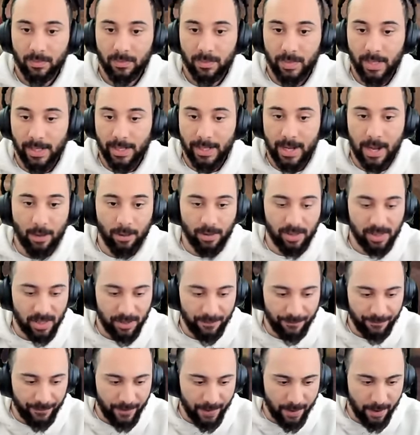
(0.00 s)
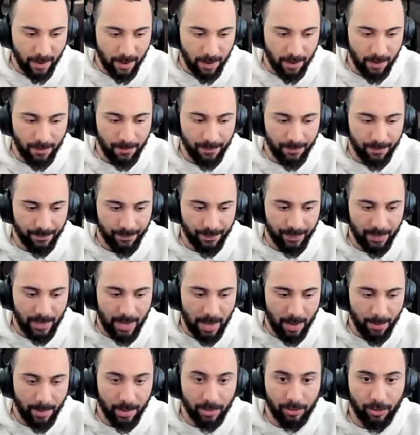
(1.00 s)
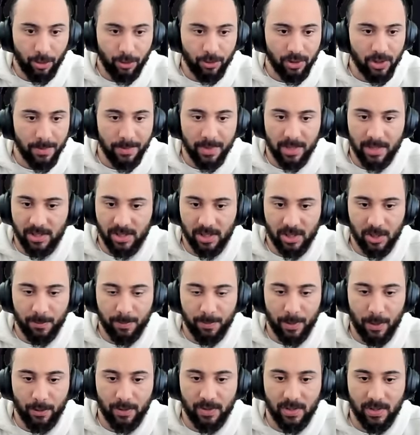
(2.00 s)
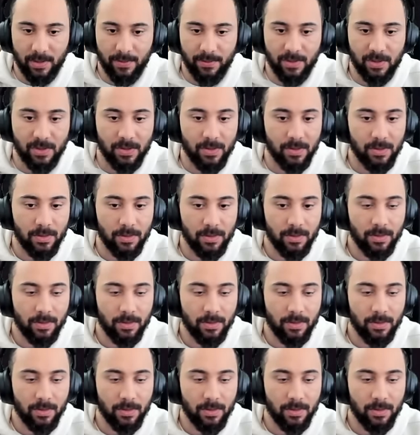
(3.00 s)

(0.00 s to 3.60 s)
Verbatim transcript: Take out said feral. Now I'm gonna throw some of these explosives.